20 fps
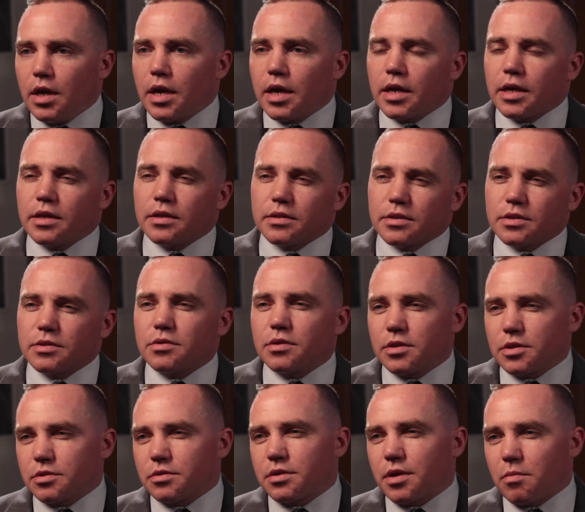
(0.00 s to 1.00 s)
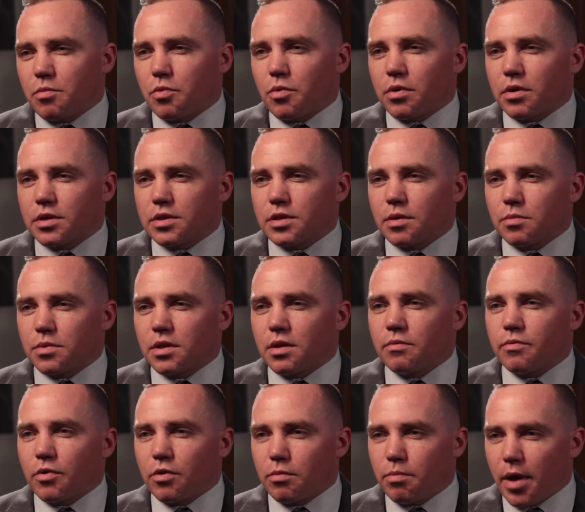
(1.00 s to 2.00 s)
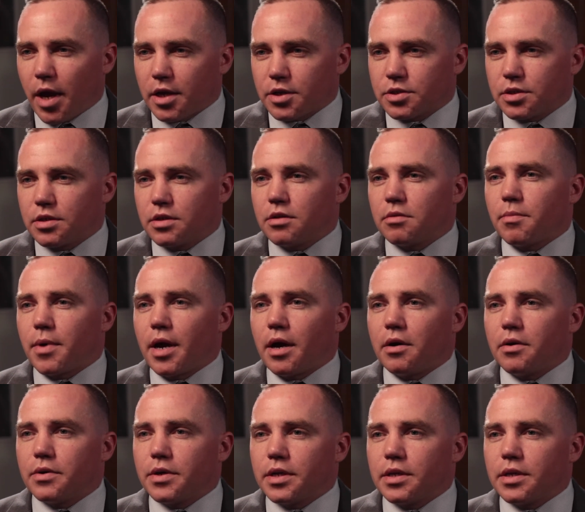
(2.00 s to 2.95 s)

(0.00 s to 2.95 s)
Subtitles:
and this type of work is something I'm very passionate about.